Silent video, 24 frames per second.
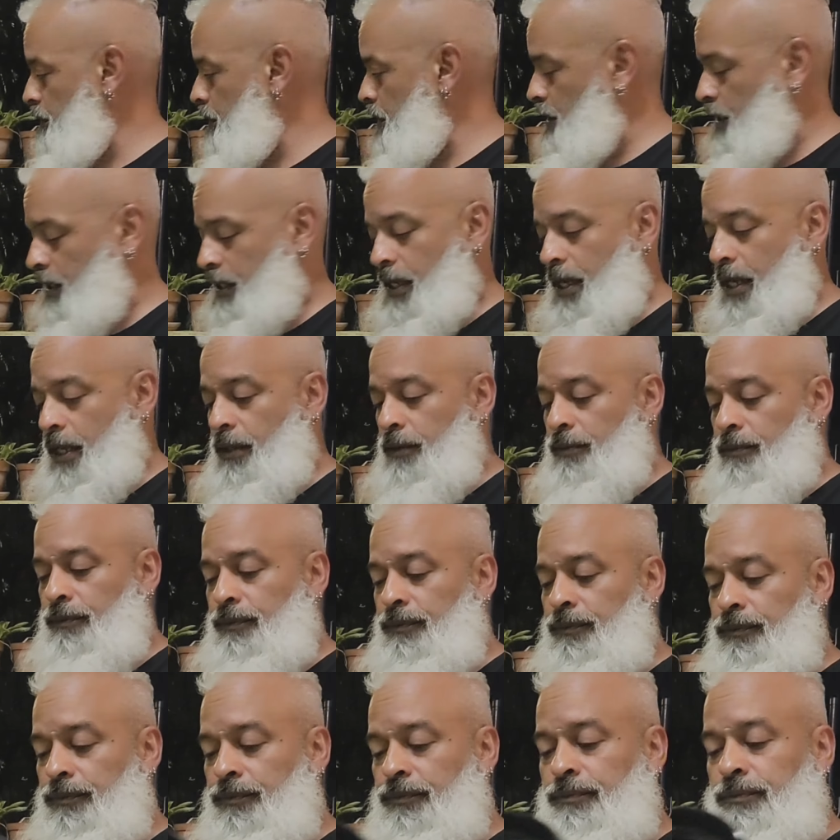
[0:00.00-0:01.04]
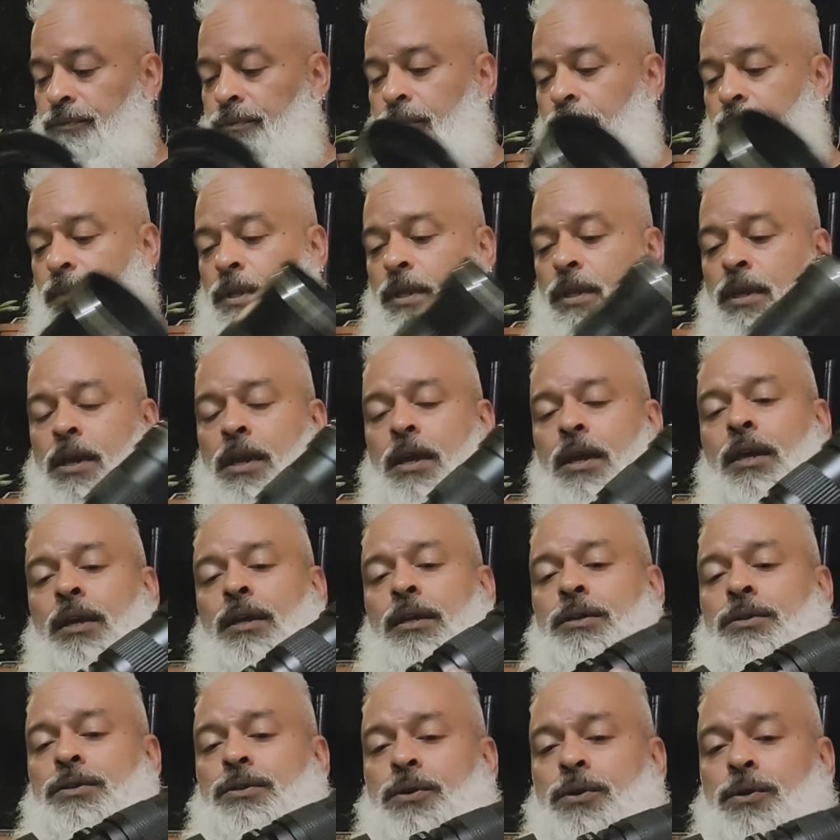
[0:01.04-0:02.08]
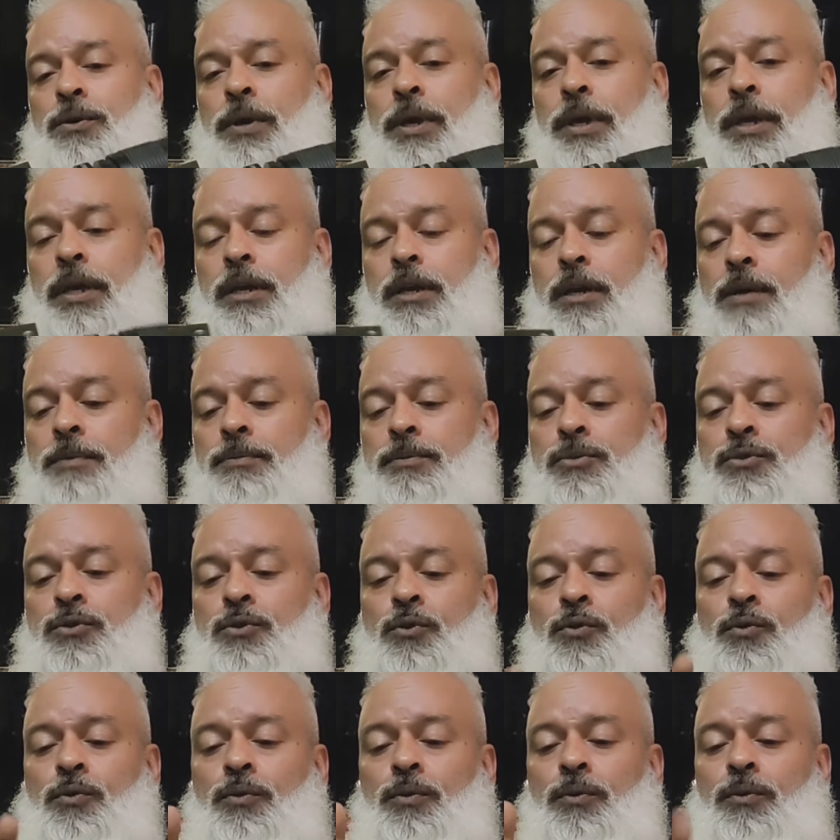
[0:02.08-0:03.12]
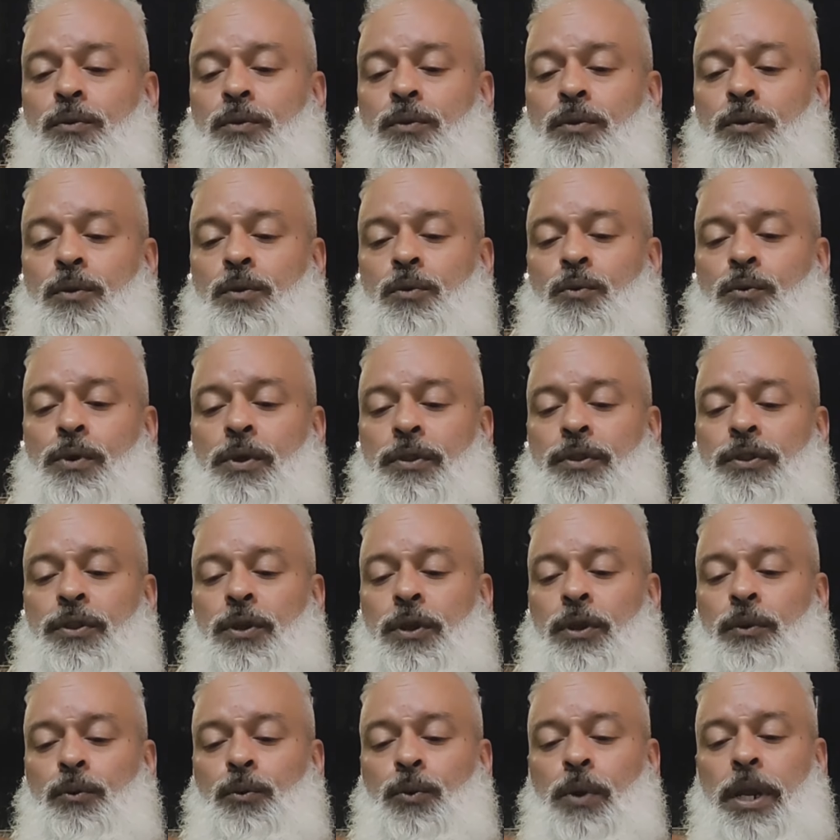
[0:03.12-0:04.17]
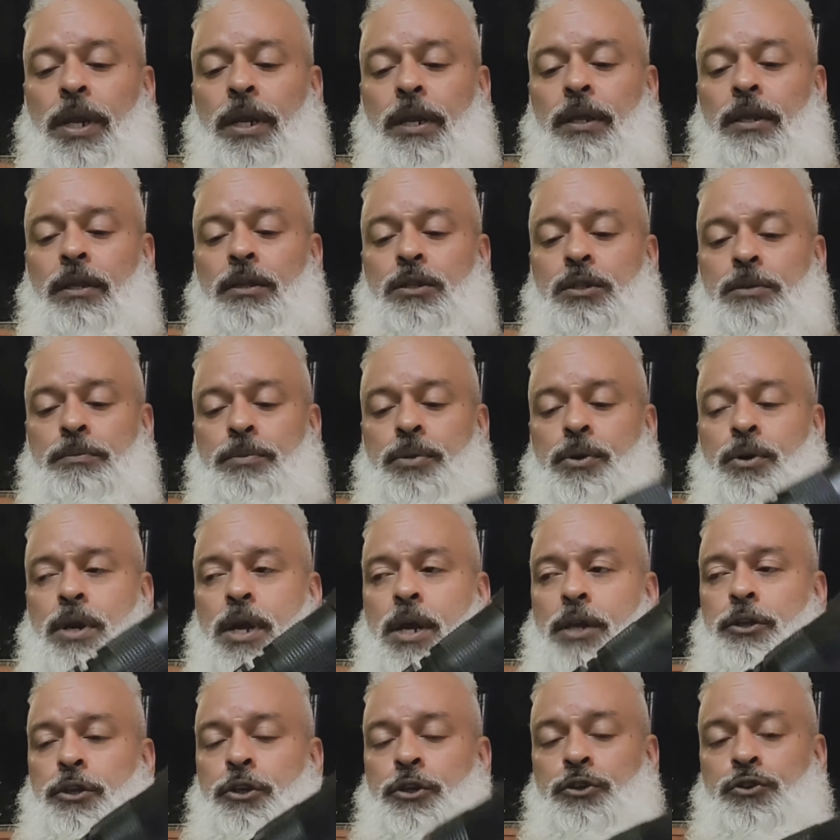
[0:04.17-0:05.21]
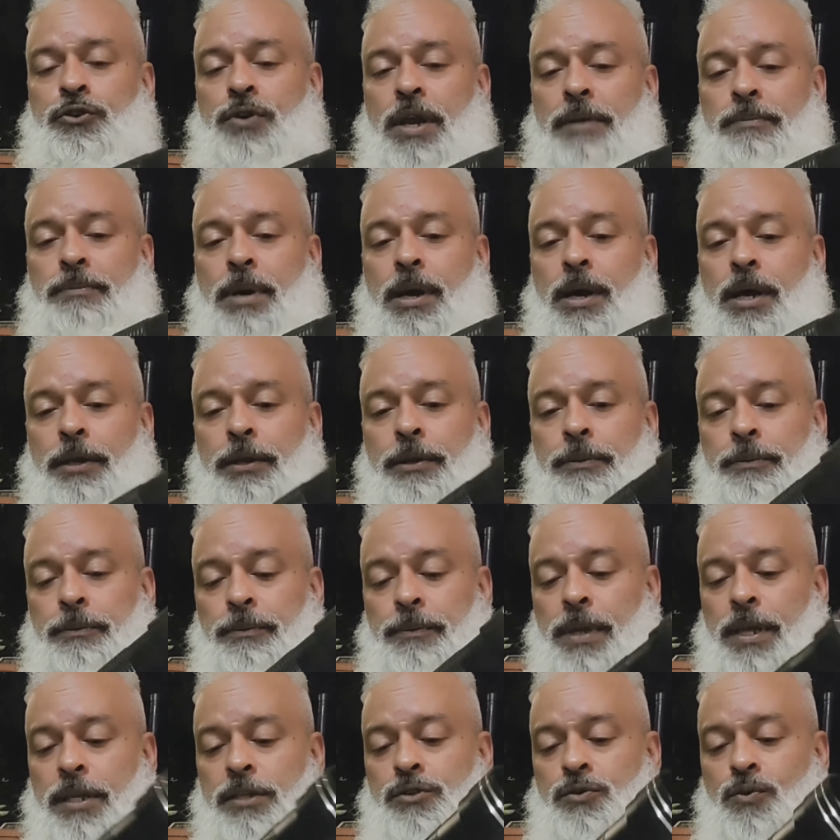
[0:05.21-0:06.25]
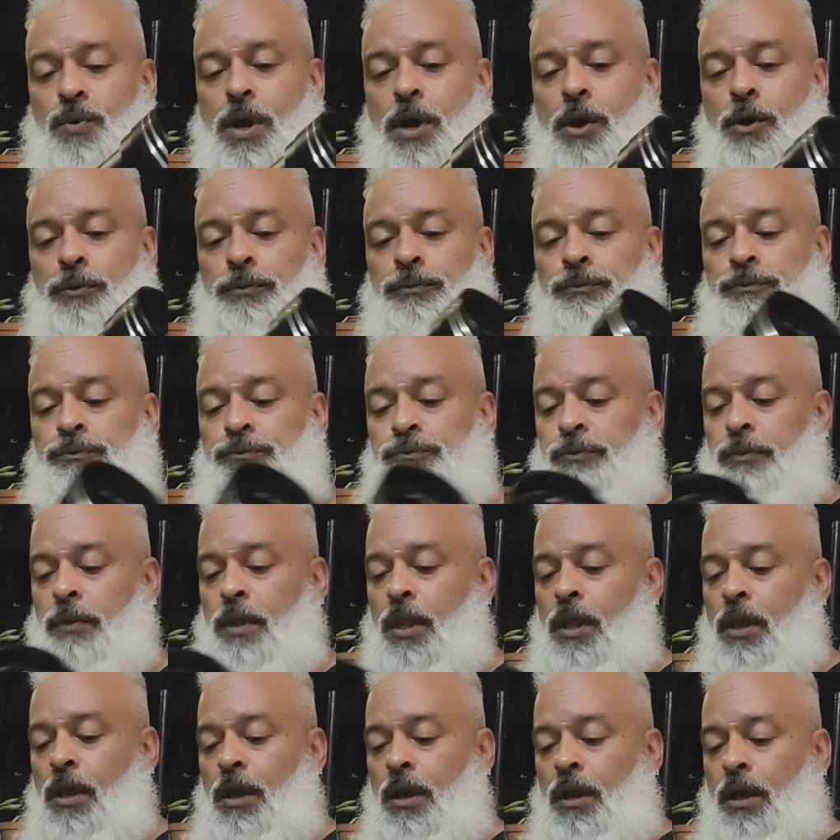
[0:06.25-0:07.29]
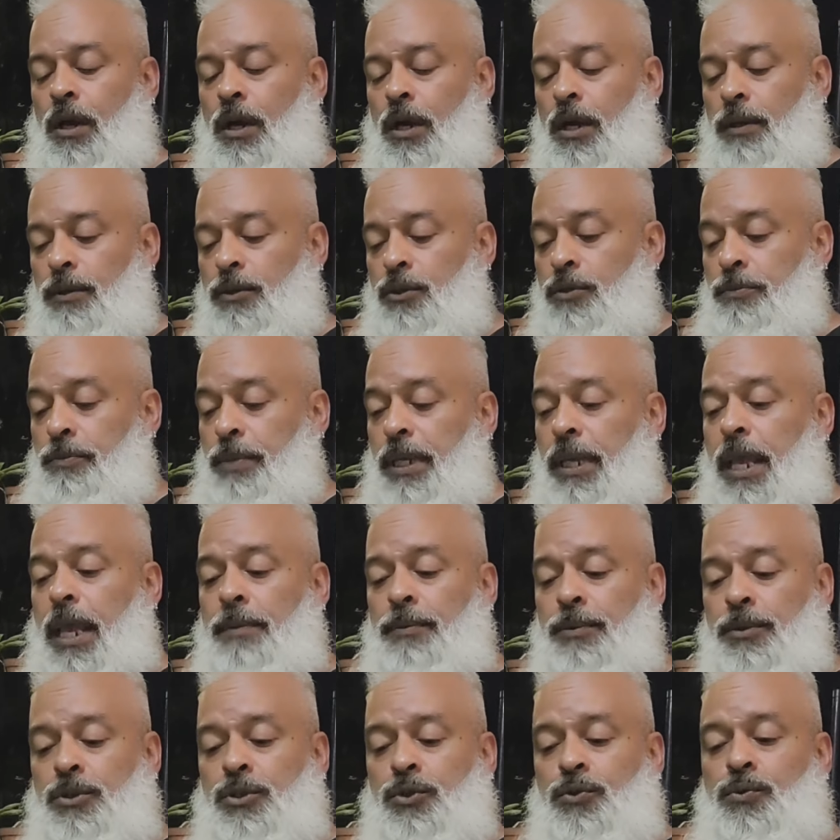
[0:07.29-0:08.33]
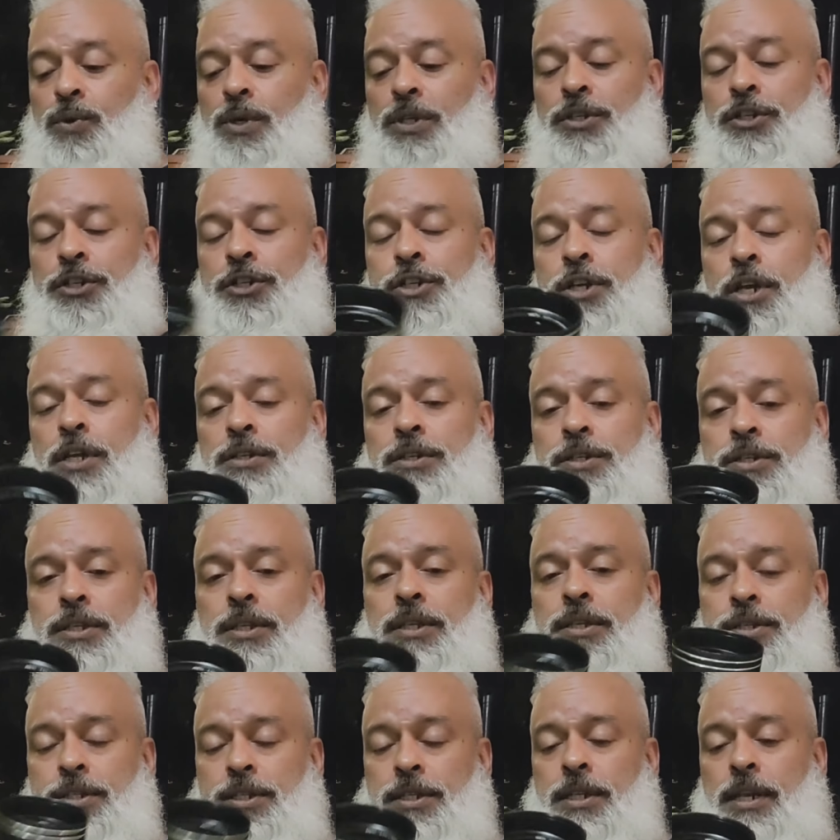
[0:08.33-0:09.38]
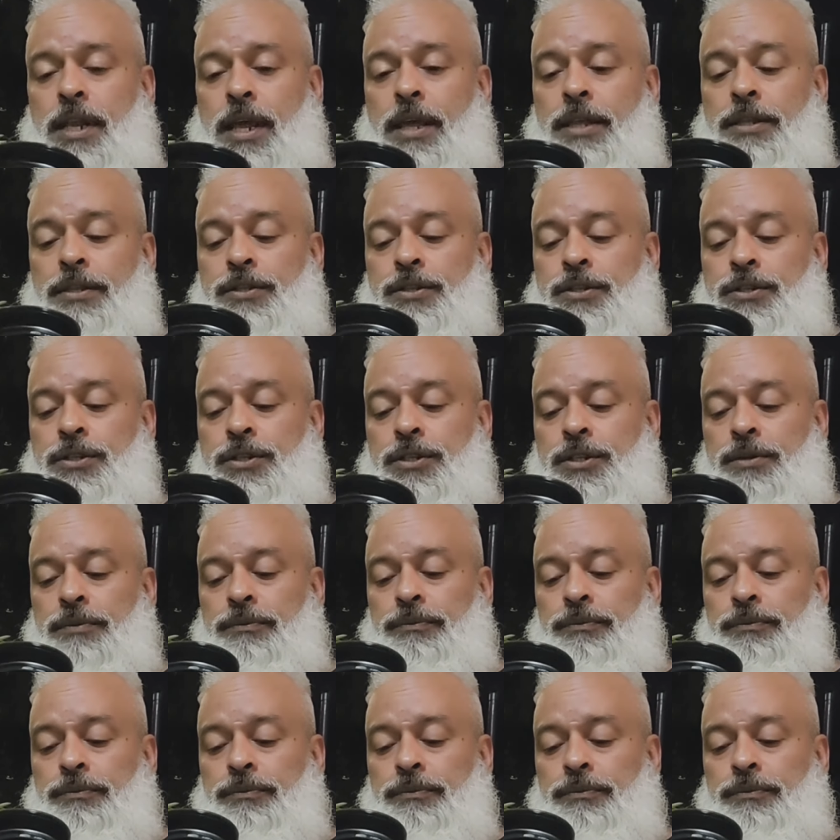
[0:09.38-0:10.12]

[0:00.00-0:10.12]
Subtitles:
Okay, so it comes with the ring to put on your tripod as well. To be able to adjust this lens,